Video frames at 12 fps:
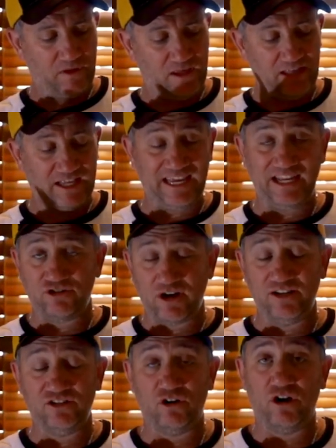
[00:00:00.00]
and the gear
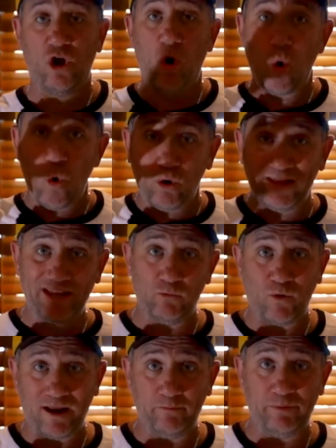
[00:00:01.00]
train, all
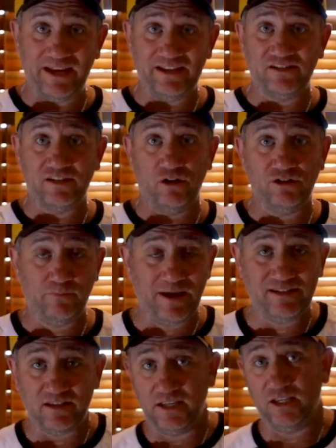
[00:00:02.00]
in one piece. So it's
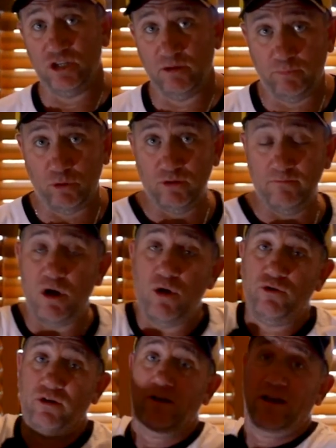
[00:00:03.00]
basically you pull the
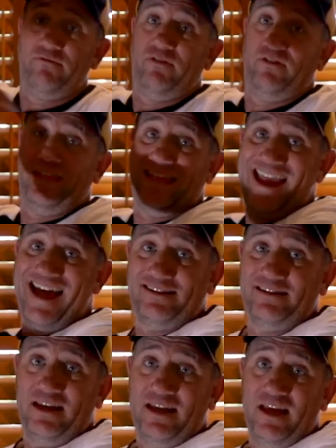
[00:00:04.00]
motor and everything out,
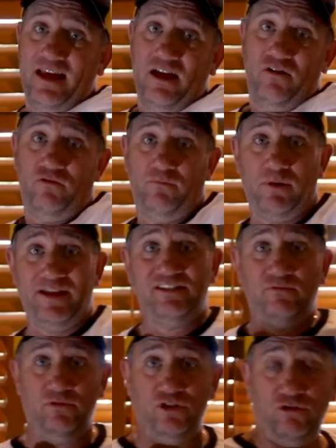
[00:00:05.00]
replace it with a